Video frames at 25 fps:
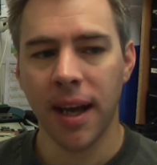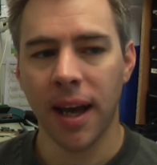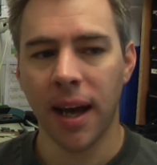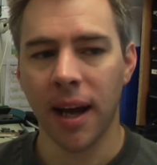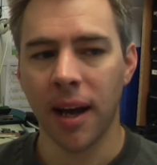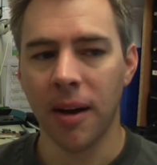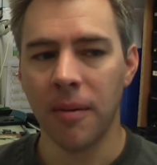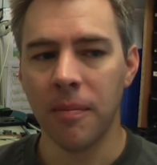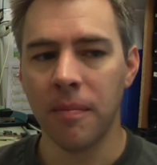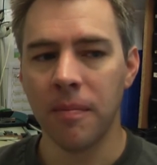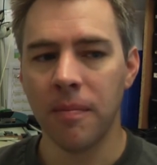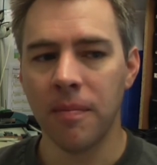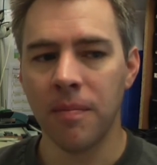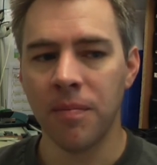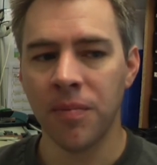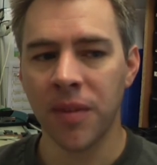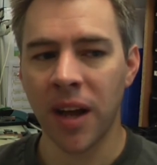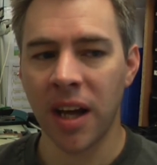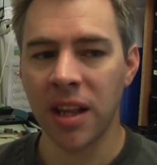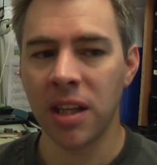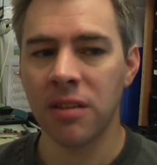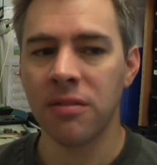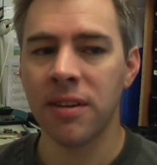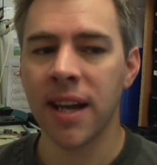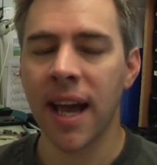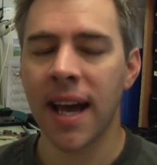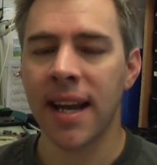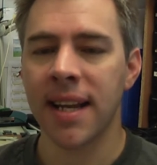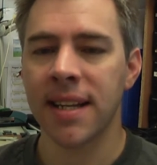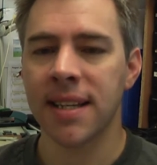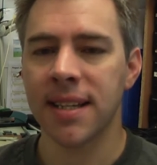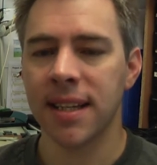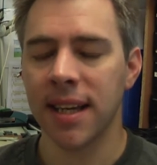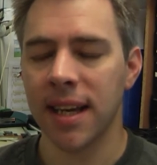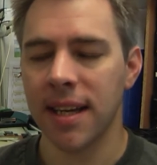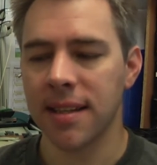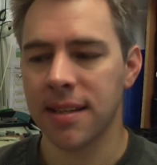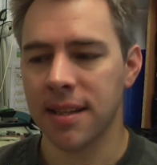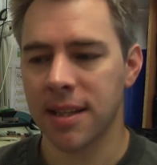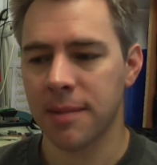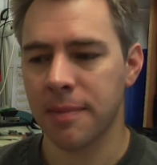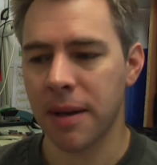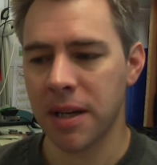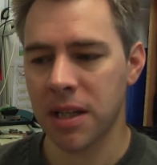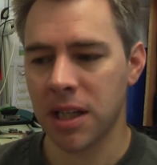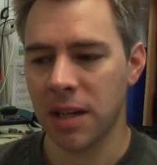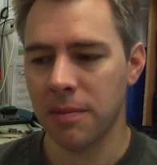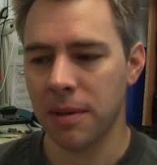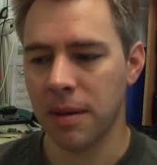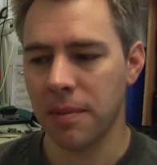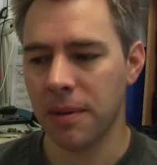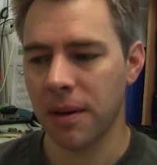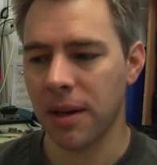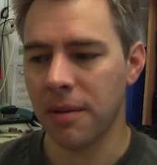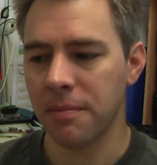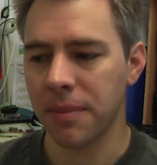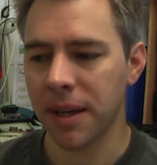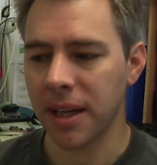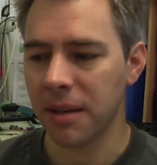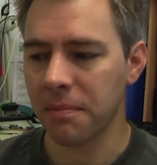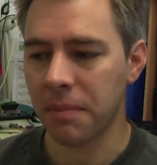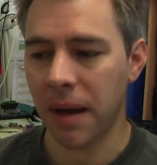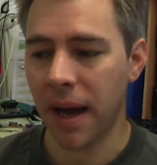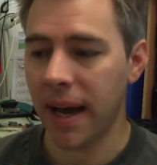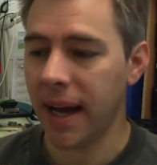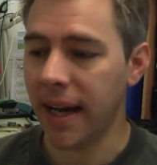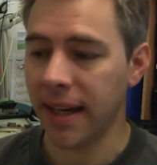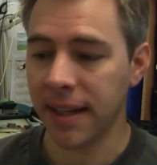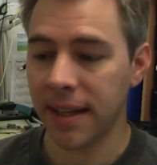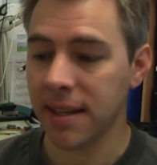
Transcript: And the reality is, especially if people aren't being paid,